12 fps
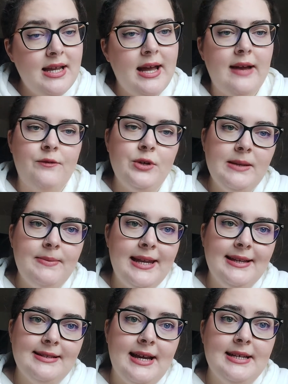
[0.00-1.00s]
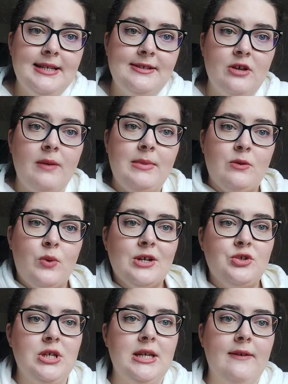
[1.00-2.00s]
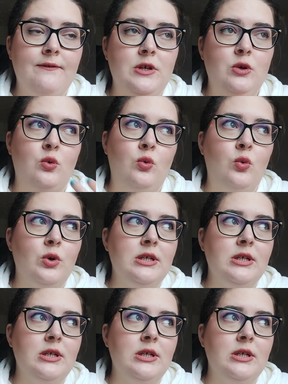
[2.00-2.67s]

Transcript: I have really bad anxiety, so I've been watching a few